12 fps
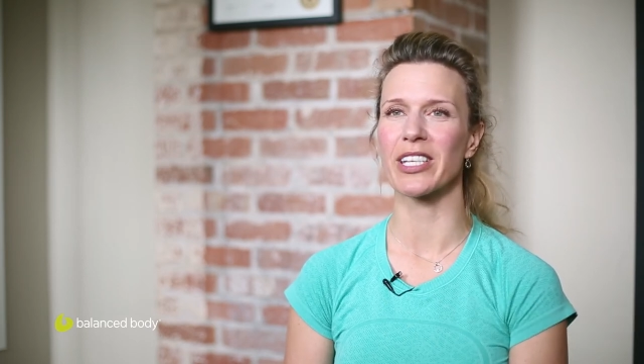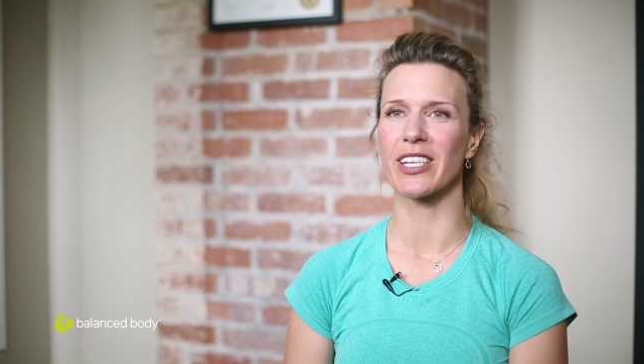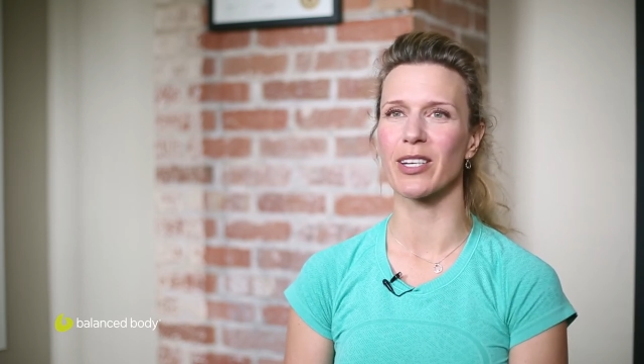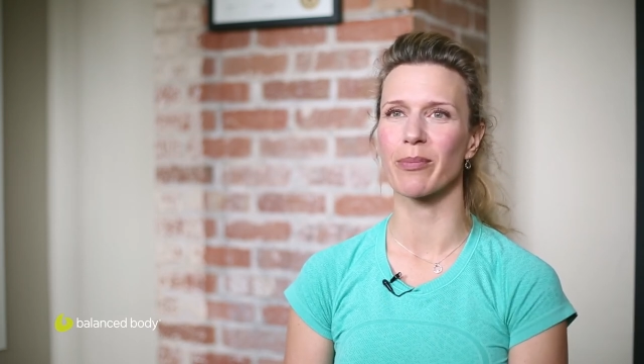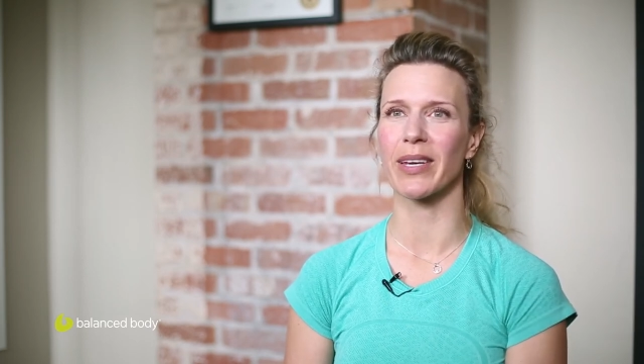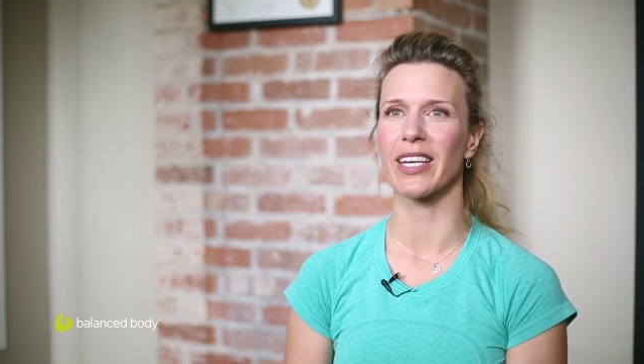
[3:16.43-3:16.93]
he
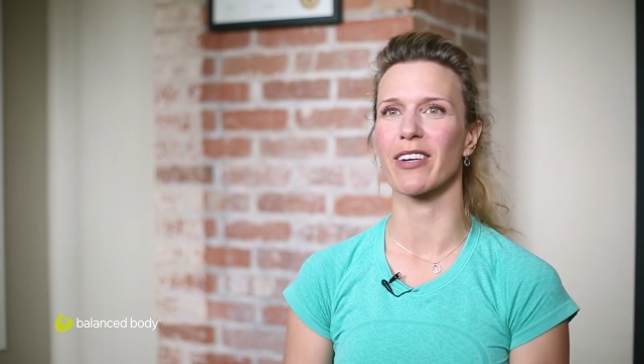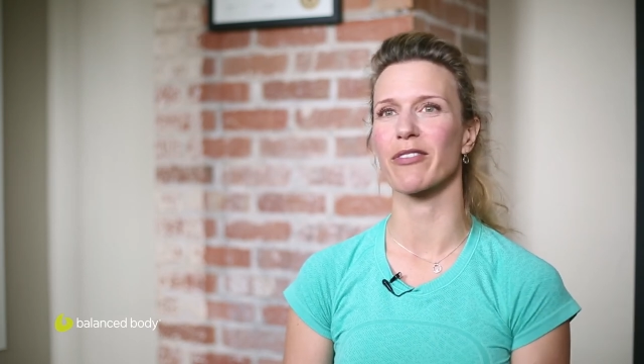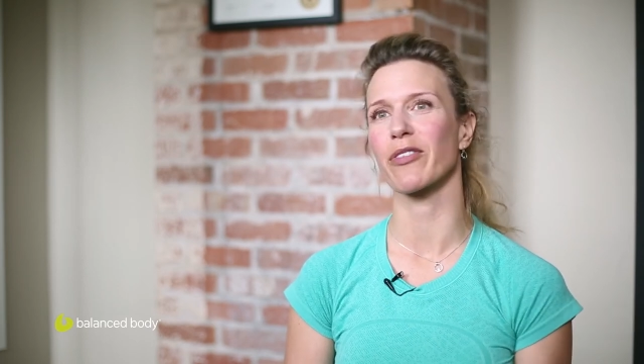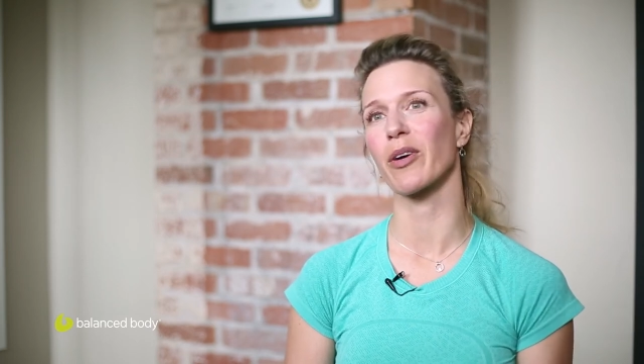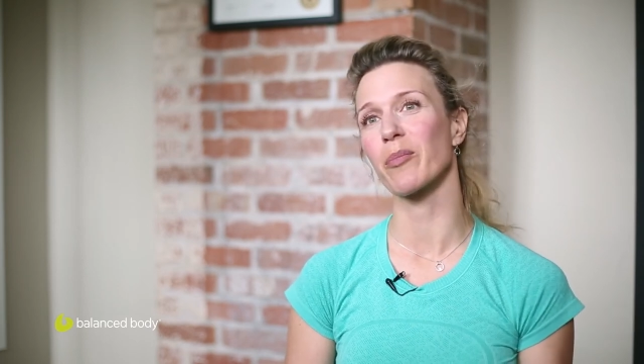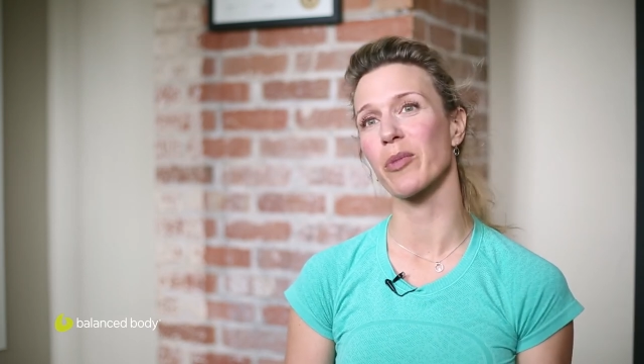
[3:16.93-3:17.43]
could make it
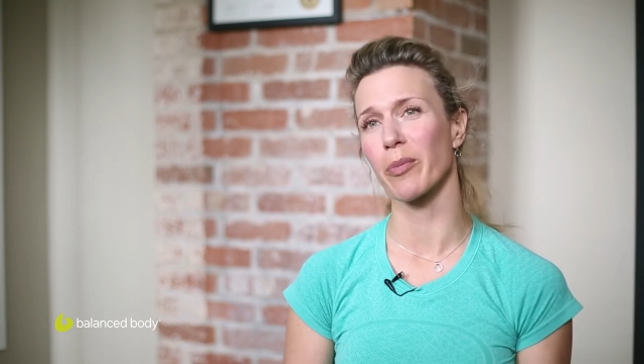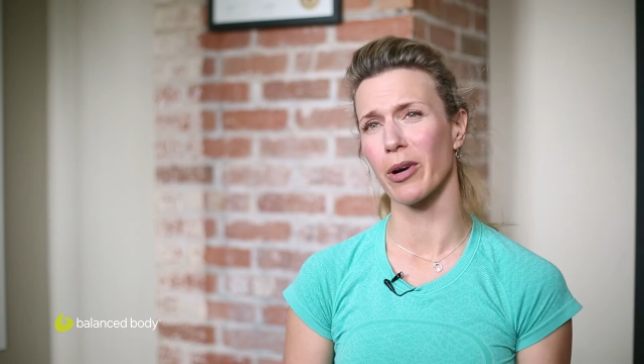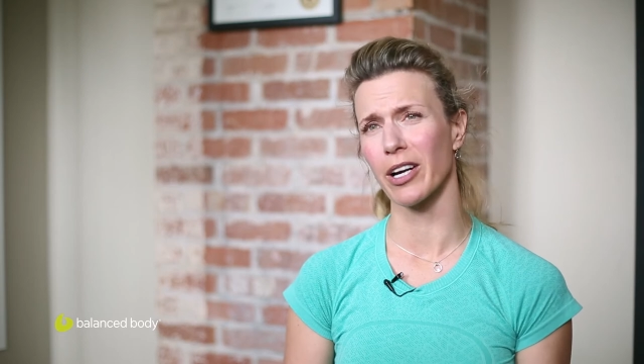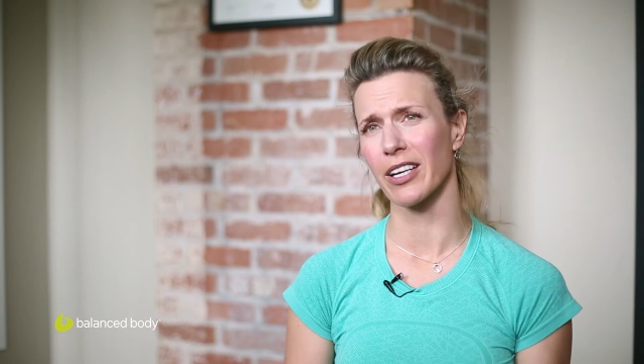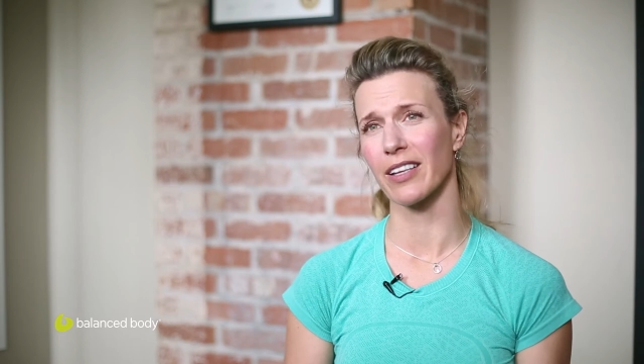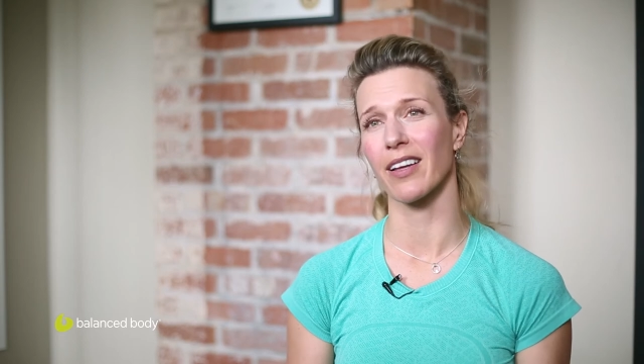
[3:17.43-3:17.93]
from the
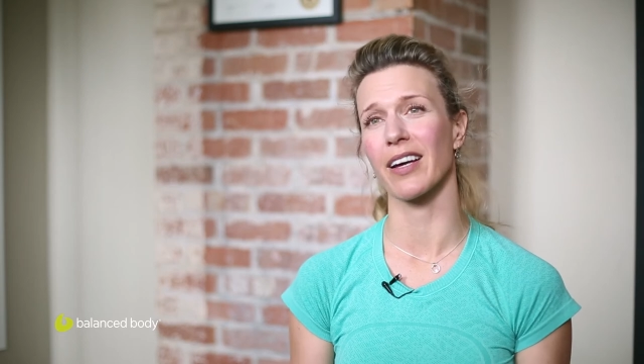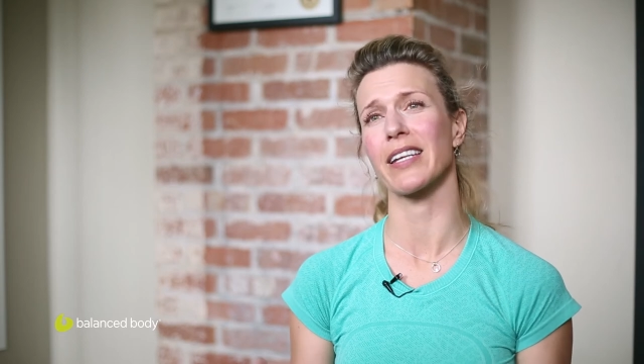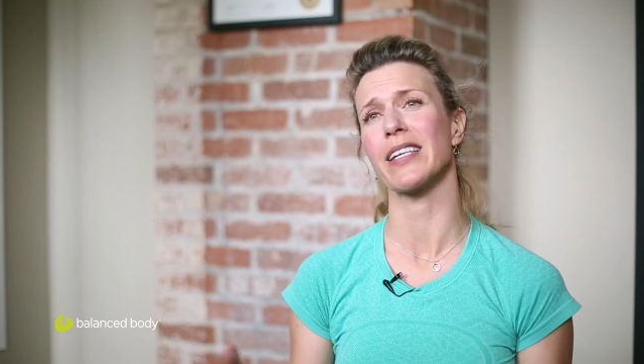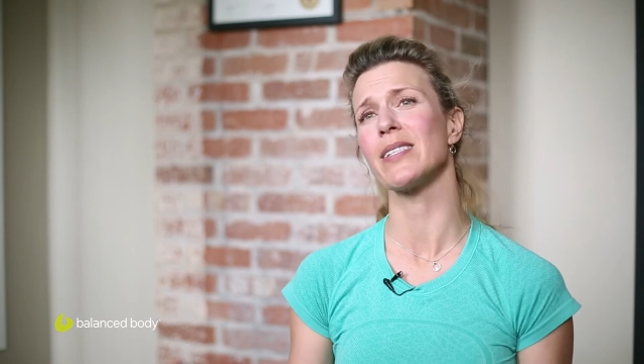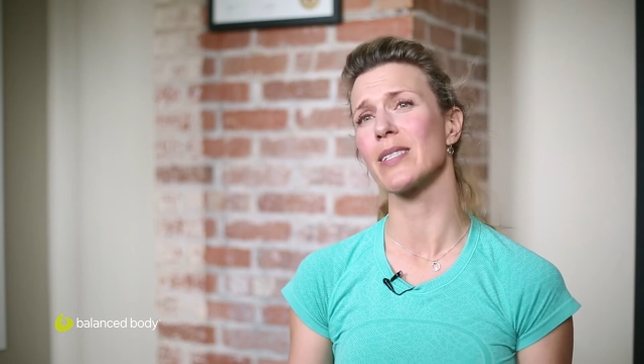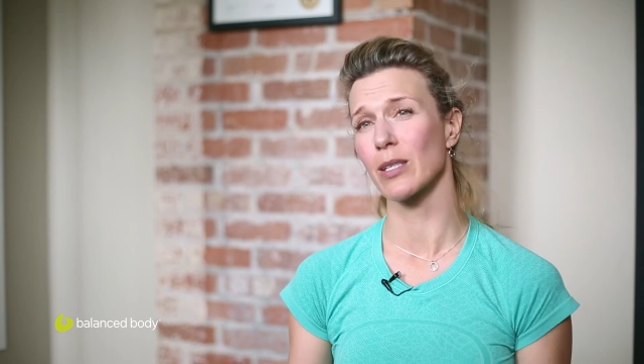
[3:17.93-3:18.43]
parking lot
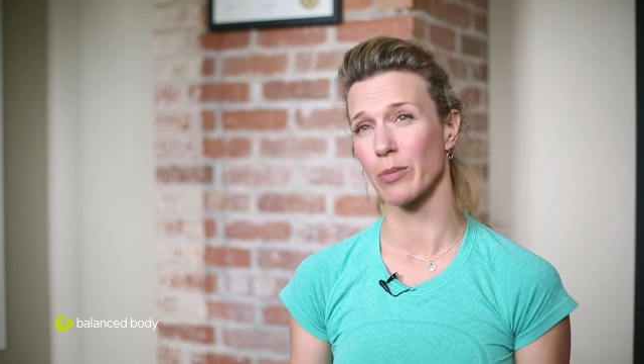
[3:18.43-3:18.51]
into the